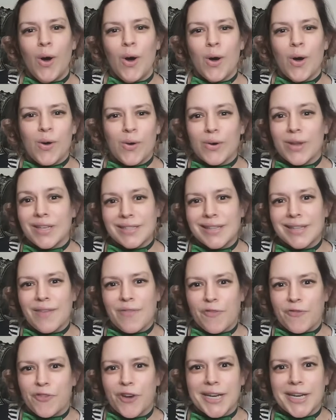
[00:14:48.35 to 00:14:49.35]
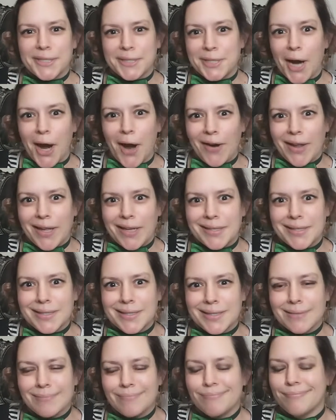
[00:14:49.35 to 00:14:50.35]
who doesn't love a freaking
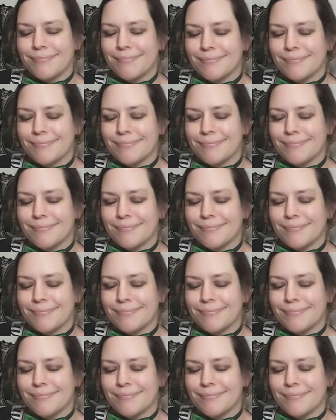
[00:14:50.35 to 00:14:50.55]
TARDIS?